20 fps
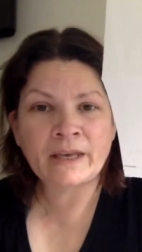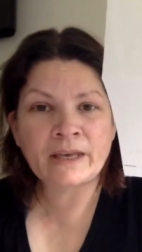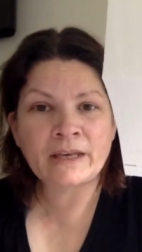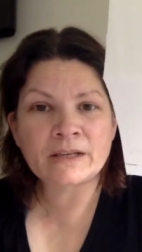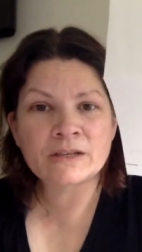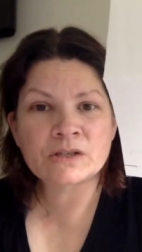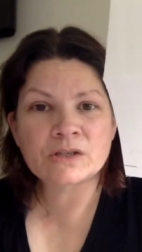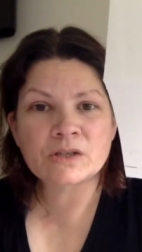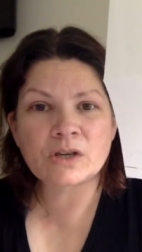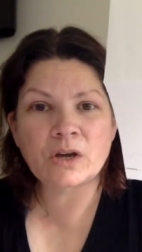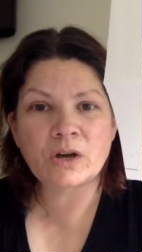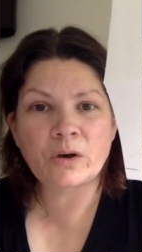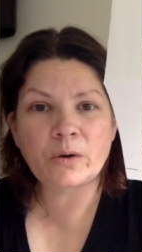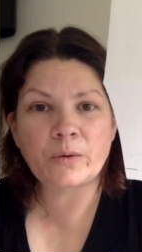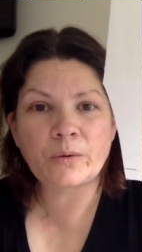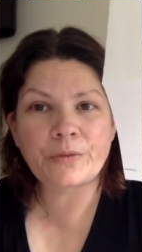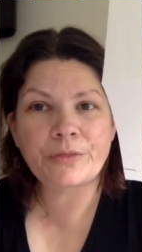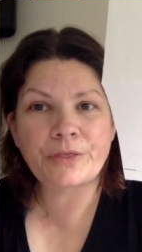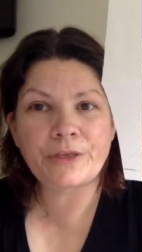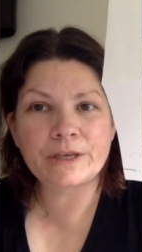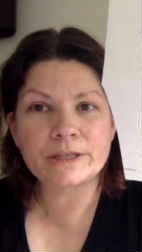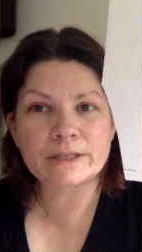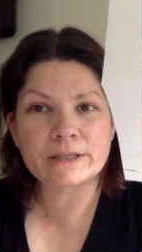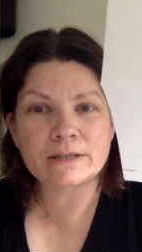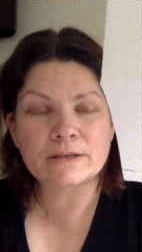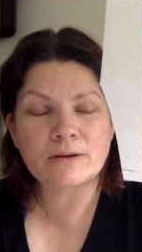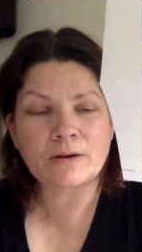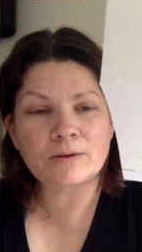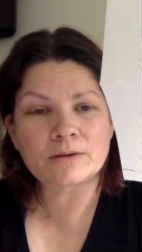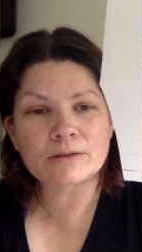So this
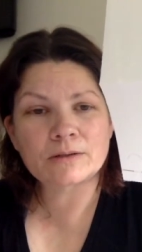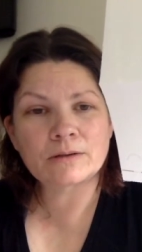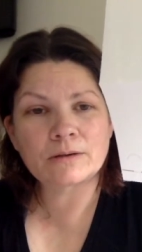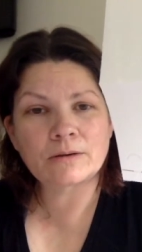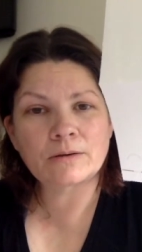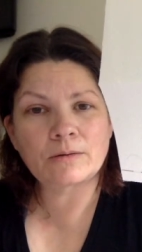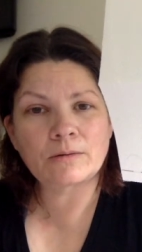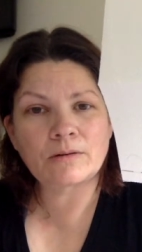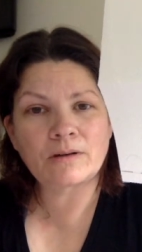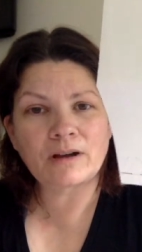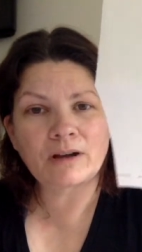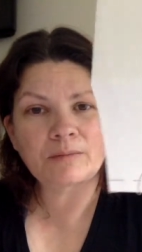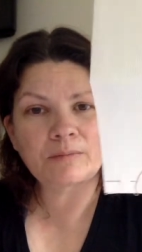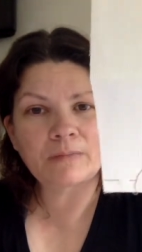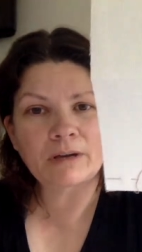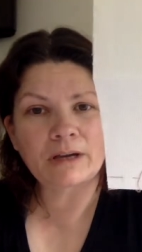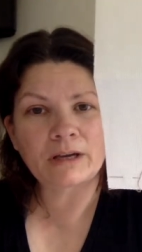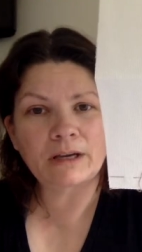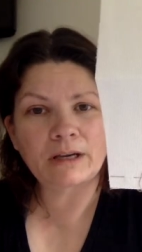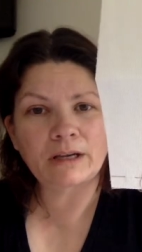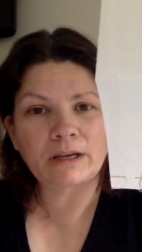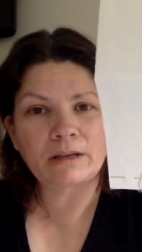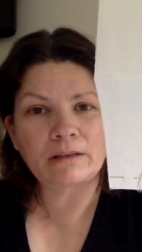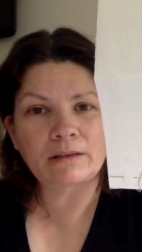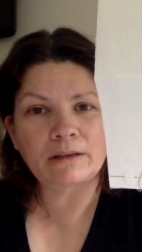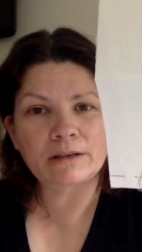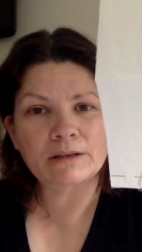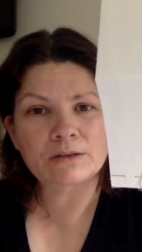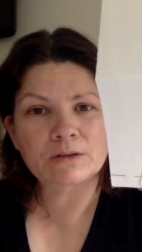is also on my list